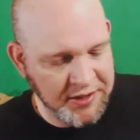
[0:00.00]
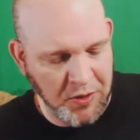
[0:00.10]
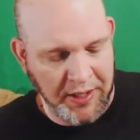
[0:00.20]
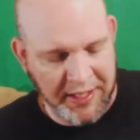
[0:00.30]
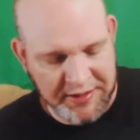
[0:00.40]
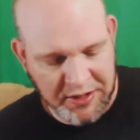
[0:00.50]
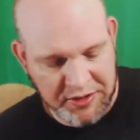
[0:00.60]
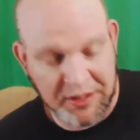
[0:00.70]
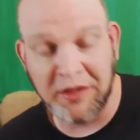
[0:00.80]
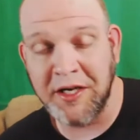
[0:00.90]
So I guess
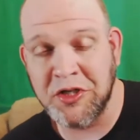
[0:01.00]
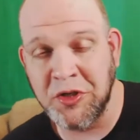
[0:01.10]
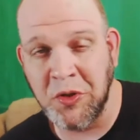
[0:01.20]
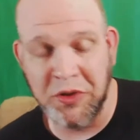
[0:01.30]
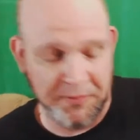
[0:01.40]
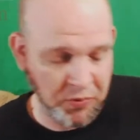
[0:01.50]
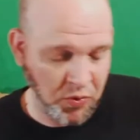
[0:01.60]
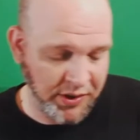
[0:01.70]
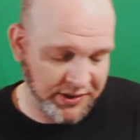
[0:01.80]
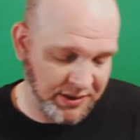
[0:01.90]
there's collection goal number
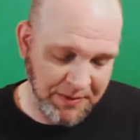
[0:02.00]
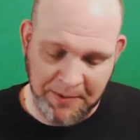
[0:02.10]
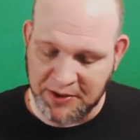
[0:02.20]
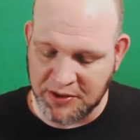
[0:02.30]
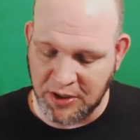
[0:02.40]
one is to maybe